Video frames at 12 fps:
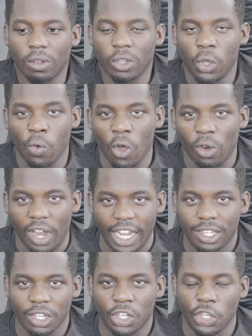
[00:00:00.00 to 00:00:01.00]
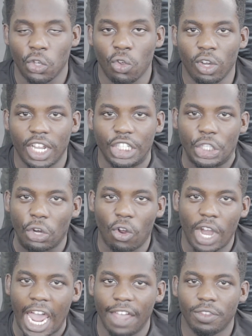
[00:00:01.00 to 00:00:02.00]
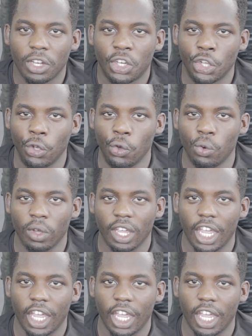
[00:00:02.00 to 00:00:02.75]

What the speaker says: like to do that you're going to have to do,